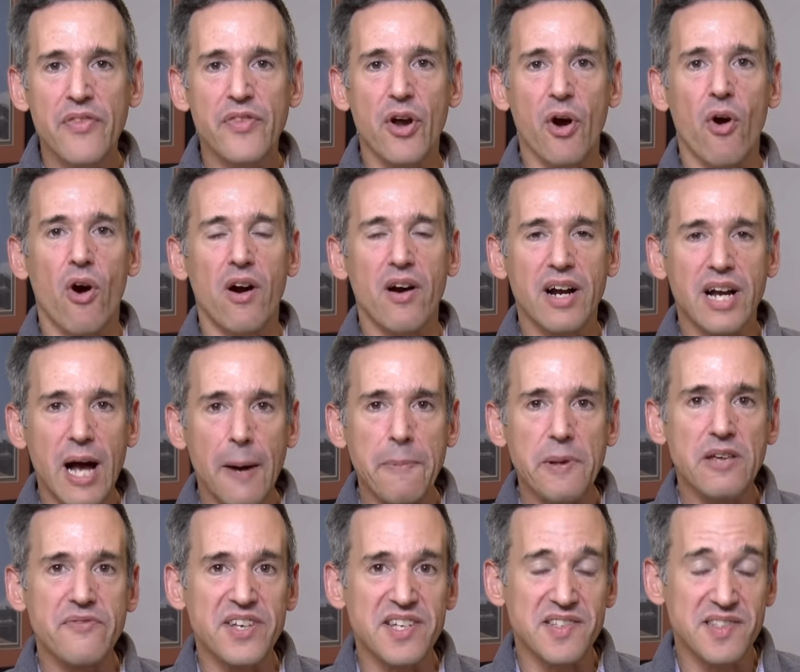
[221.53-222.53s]
There are a
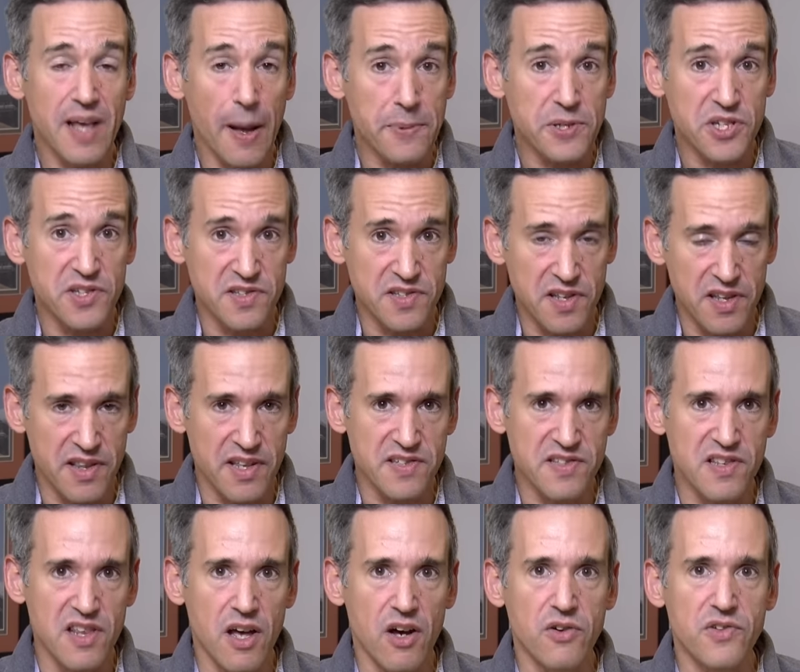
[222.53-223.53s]
couple of exceptions to
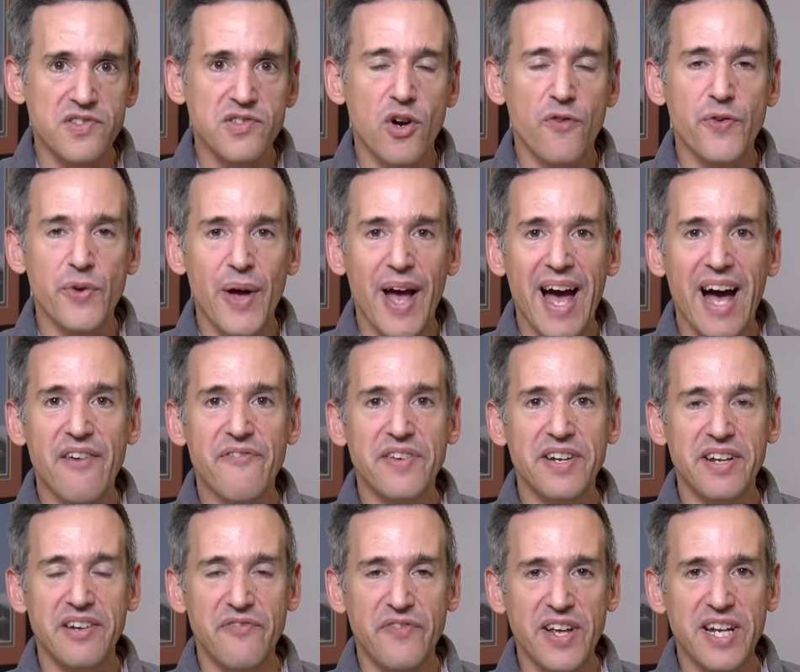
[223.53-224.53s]
this, though. So if you have
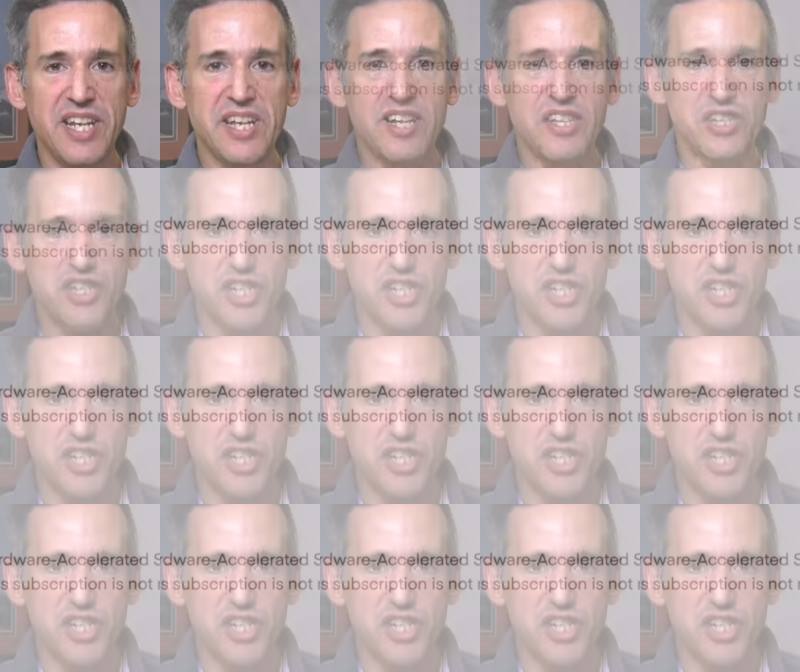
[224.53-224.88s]
an NVIDIA